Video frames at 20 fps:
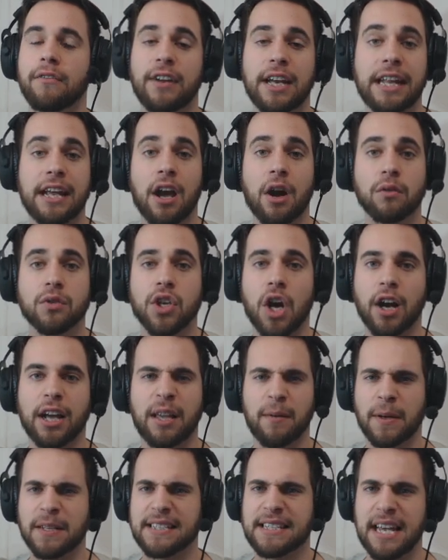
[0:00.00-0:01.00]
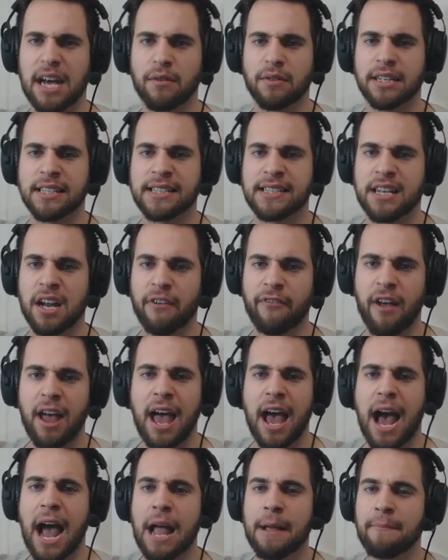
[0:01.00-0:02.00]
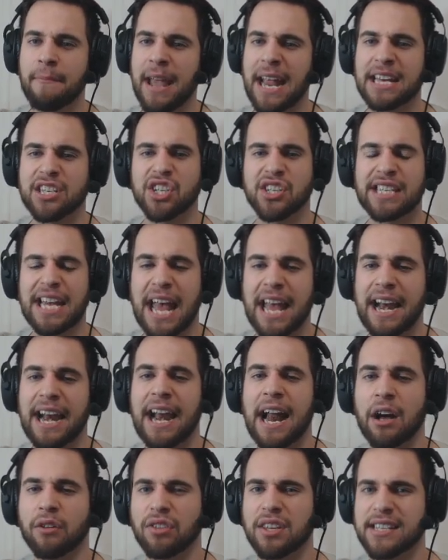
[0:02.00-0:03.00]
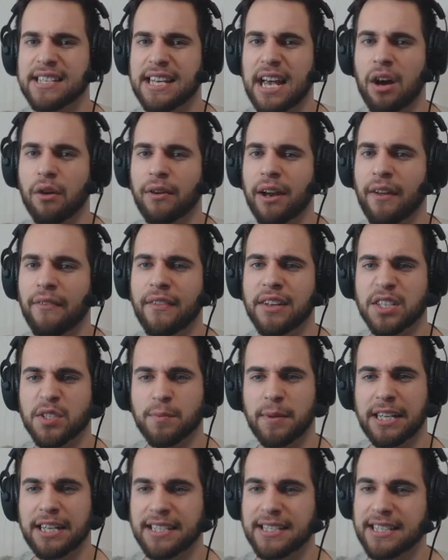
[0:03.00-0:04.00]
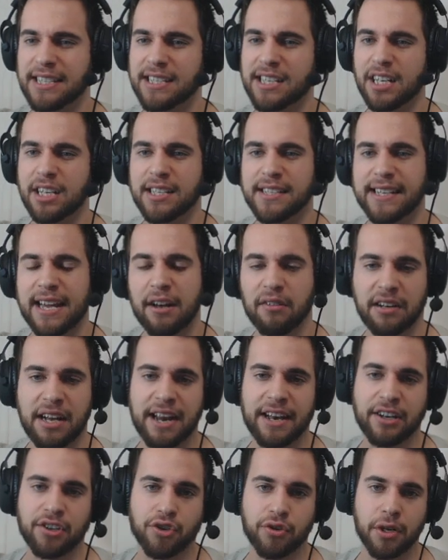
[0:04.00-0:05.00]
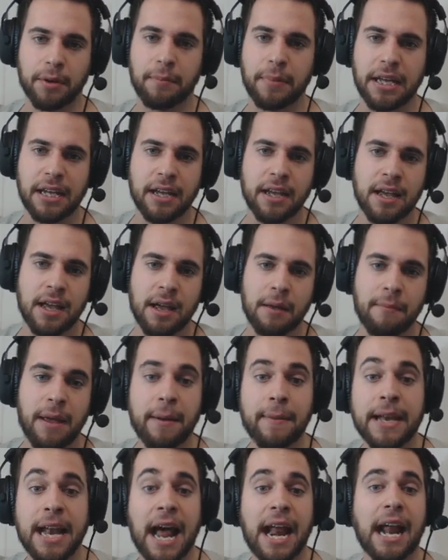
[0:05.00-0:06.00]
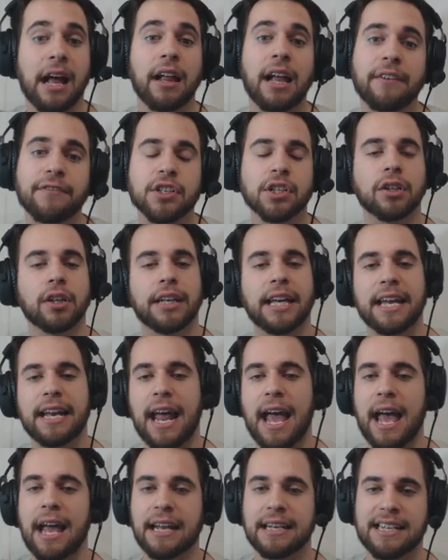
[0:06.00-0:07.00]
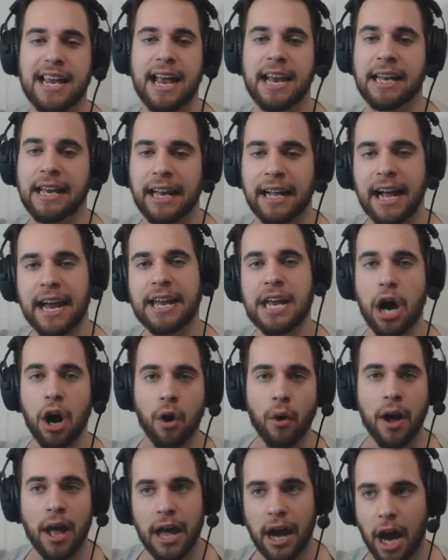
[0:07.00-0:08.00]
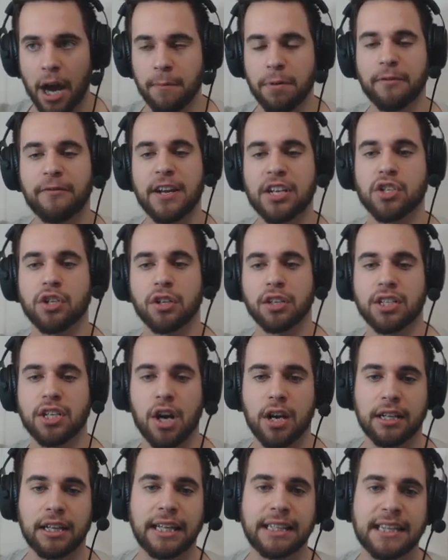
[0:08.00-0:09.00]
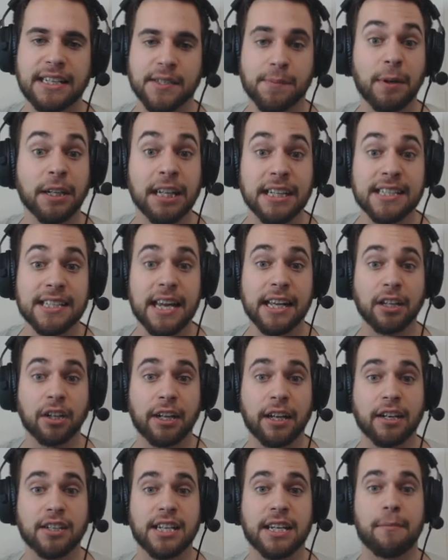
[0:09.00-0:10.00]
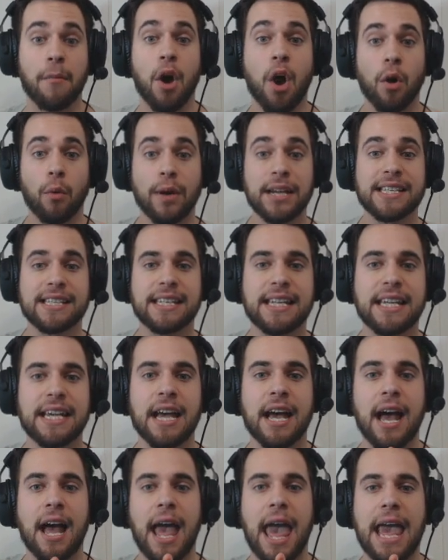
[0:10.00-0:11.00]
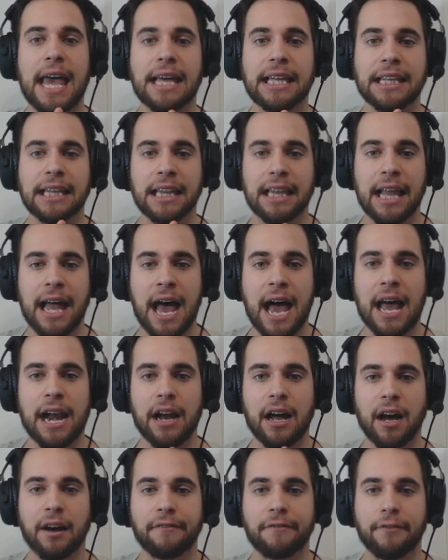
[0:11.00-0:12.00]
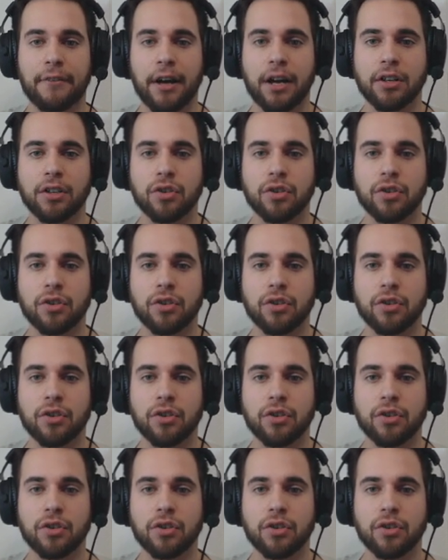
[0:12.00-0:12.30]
video talking about sound and stuff, I may just edit out the sound on this because it's going to sound kind of trippy. Maybe not. I'll have to look into editing. I know, unprofessional to talk like this, but let's take a look at our team. We see a lot of